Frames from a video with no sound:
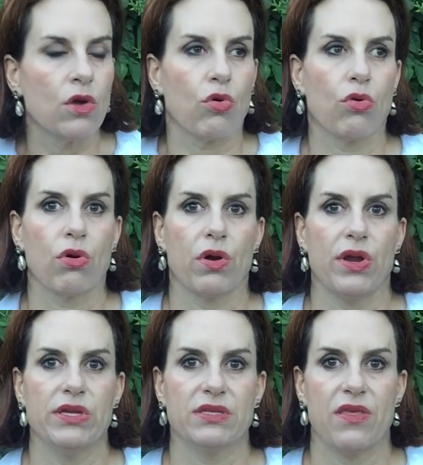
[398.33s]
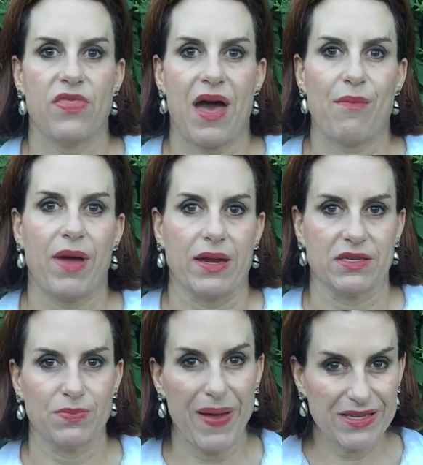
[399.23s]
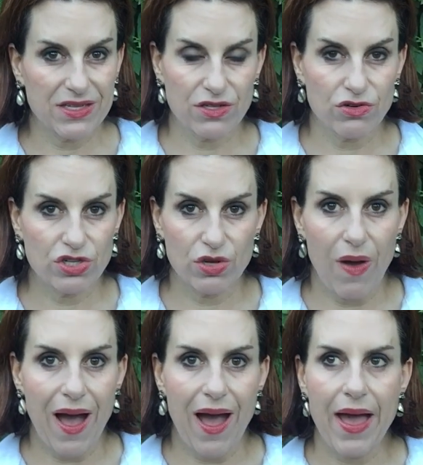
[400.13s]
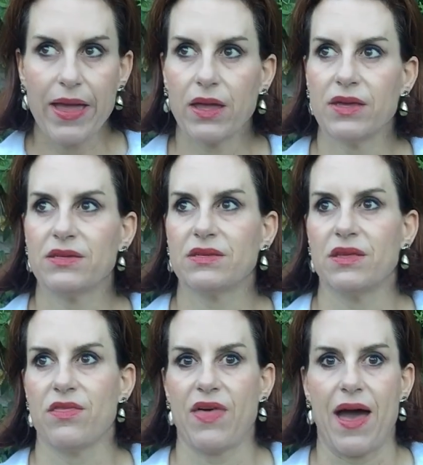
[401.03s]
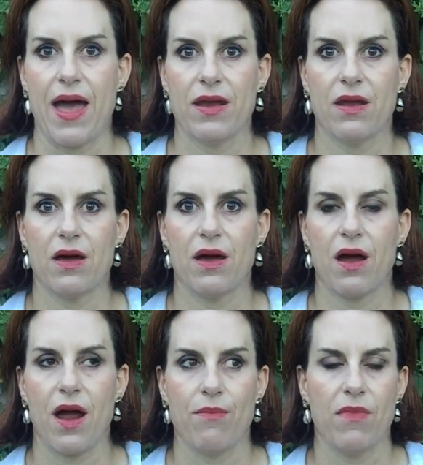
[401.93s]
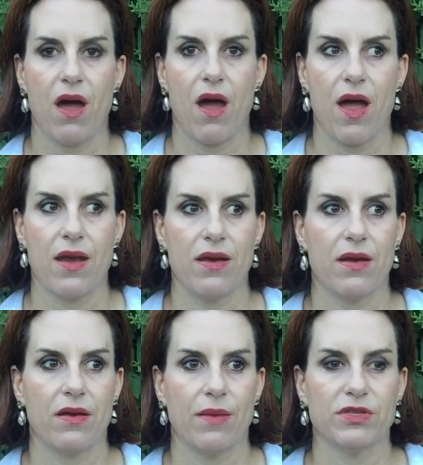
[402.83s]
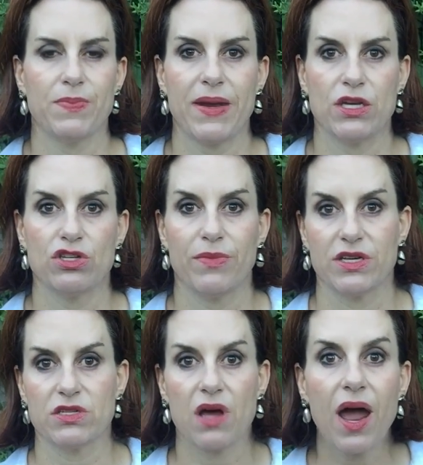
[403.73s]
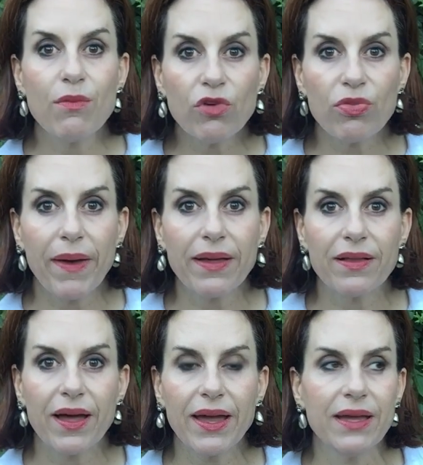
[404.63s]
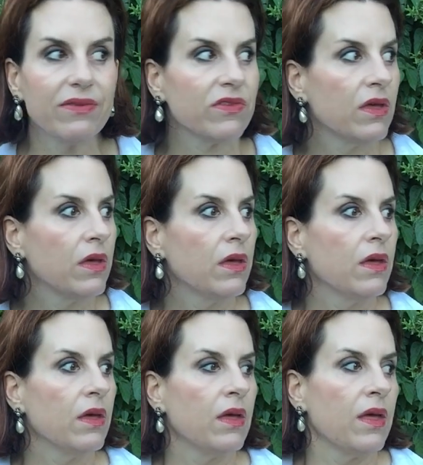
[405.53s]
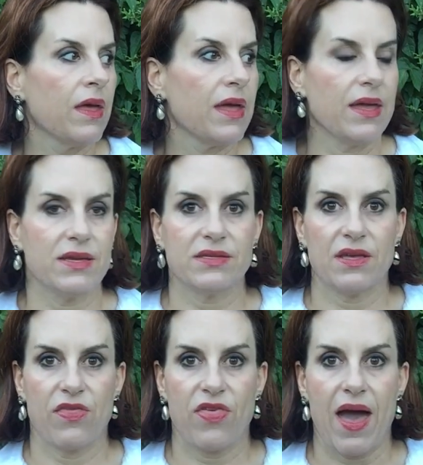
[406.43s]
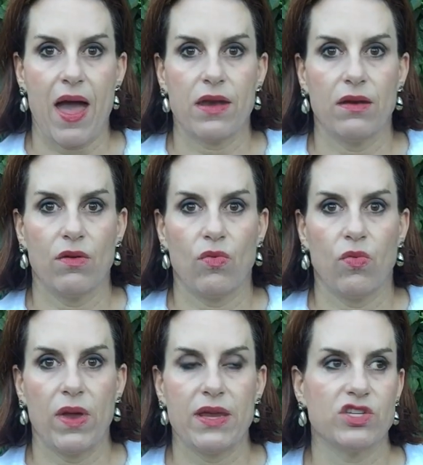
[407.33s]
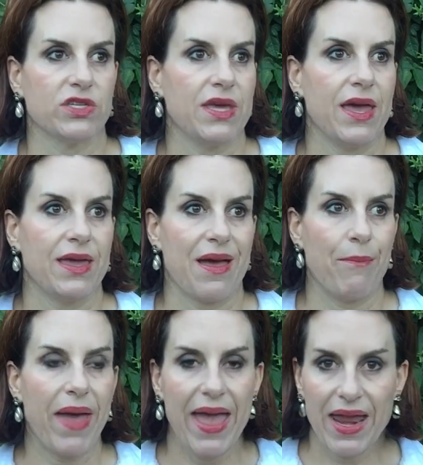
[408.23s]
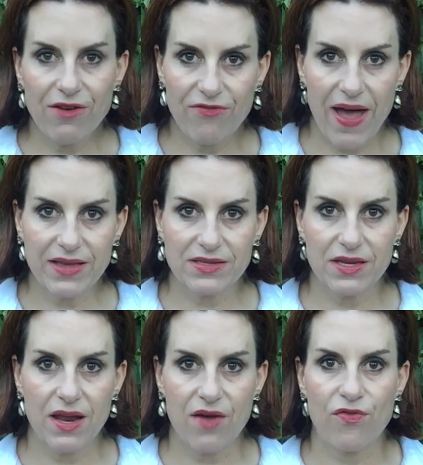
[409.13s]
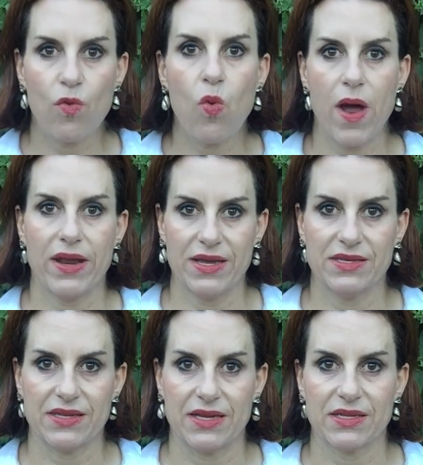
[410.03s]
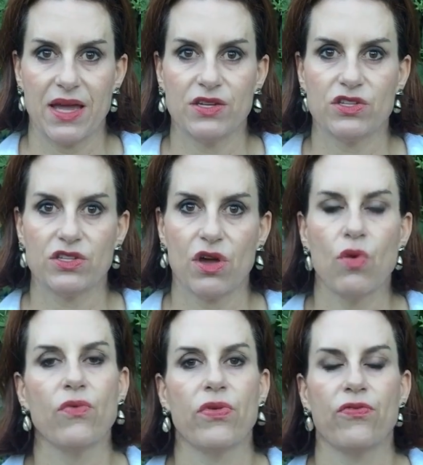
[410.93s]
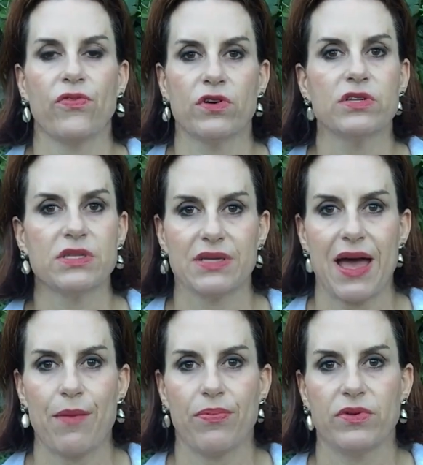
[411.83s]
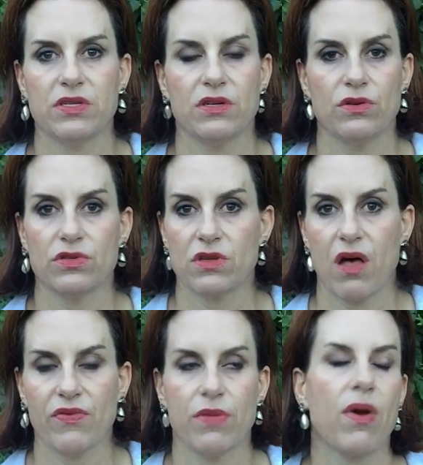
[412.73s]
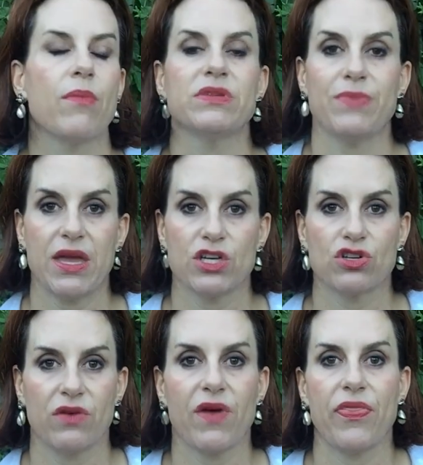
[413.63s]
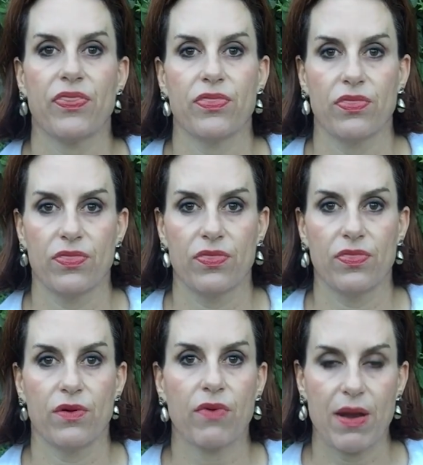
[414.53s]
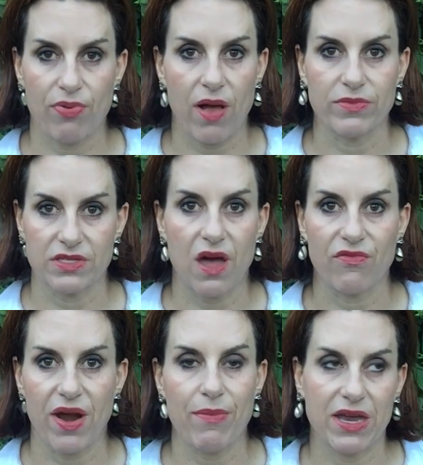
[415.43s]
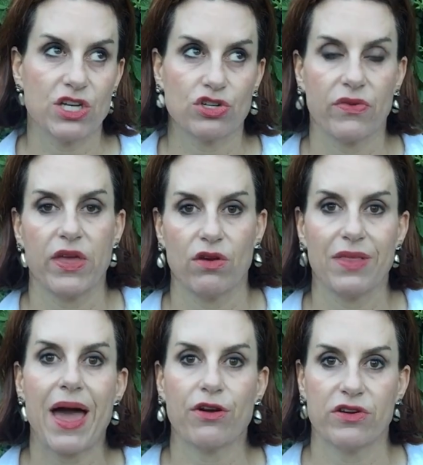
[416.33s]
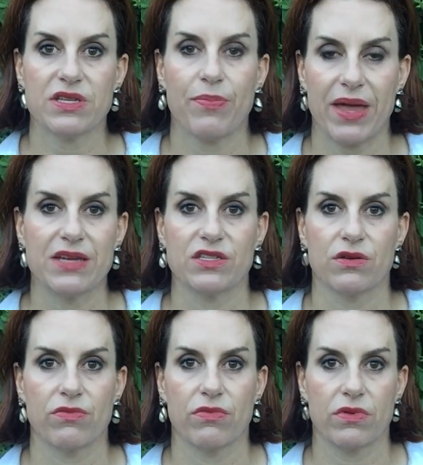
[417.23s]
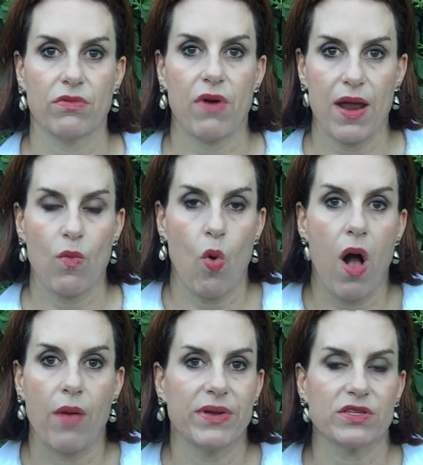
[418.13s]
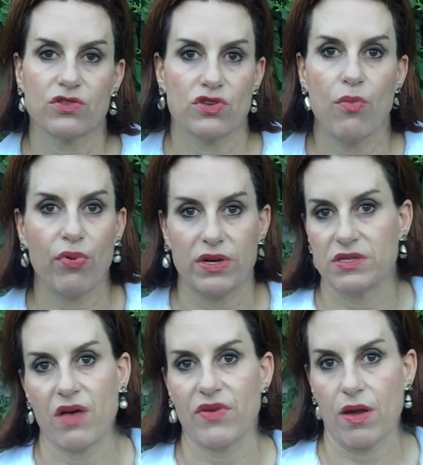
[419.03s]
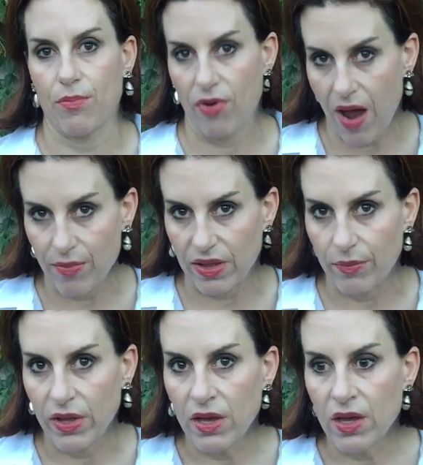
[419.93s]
Or is it that my expenses are too high? Is it that I'm spending too much time with my clients? Is it that we just can't get paid fast enough? What is it? And so the first step to solving the problem is making sure you've got the right problem to solve, right? Making sure that your ladder is up against the right wall, because there's no point in solving a problem